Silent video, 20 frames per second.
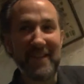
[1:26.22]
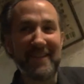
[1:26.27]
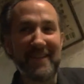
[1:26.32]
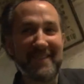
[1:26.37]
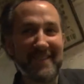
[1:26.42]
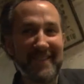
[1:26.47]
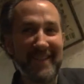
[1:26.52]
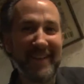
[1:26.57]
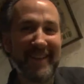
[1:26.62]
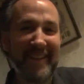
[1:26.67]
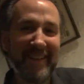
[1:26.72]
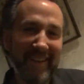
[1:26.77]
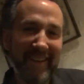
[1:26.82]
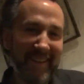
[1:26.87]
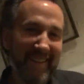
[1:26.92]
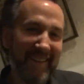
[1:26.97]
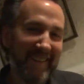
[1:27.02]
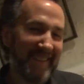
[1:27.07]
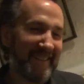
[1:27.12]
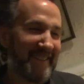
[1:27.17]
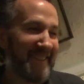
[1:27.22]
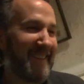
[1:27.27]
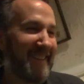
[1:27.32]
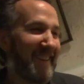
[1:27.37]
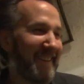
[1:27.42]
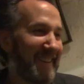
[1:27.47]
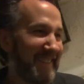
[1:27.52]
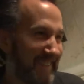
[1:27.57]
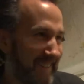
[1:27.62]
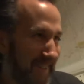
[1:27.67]
It's,
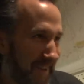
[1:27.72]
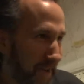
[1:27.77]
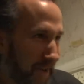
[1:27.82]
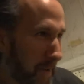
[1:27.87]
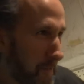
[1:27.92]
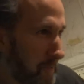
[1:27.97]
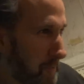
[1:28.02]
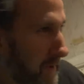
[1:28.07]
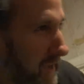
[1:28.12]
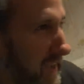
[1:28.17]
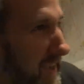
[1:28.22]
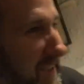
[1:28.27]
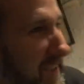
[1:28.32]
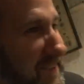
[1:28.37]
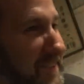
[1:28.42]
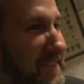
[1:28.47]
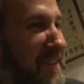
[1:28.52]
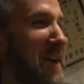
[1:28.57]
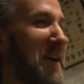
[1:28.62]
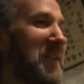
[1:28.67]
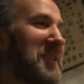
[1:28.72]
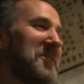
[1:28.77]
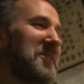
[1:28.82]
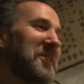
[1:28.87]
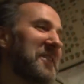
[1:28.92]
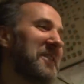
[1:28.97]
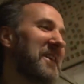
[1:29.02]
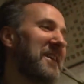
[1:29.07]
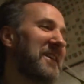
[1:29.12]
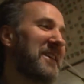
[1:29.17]
it's not a pig's
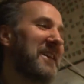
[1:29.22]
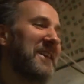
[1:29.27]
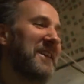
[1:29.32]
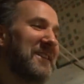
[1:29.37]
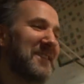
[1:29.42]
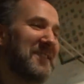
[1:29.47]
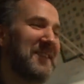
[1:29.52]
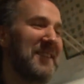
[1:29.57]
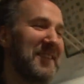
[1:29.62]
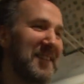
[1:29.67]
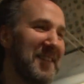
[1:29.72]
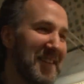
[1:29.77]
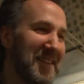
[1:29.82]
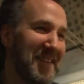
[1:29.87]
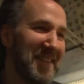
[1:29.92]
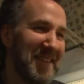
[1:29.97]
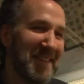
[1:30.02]
knuckle, I guess.